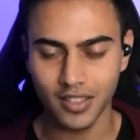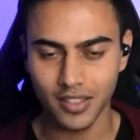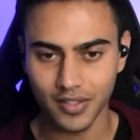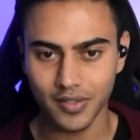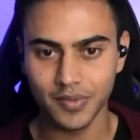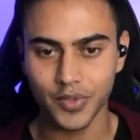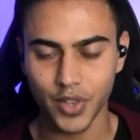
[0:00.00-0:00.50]

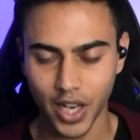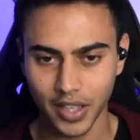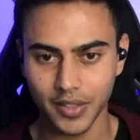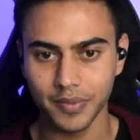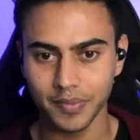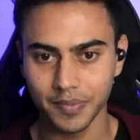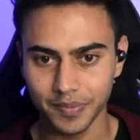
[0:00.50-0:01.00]
So...
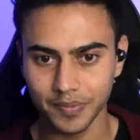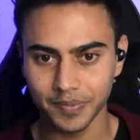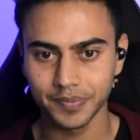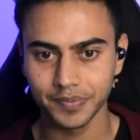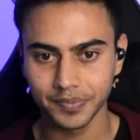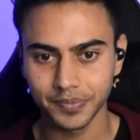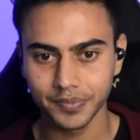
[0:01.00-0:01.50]

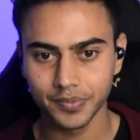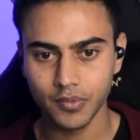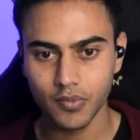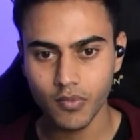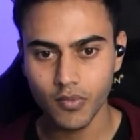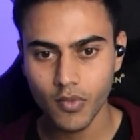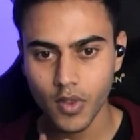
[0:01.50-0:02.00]

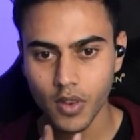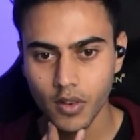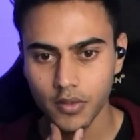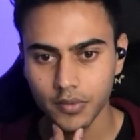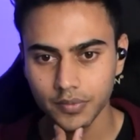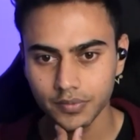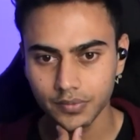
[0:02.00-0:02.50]
And that's one of
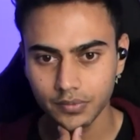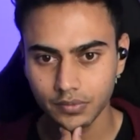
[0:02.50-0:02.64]
the things, you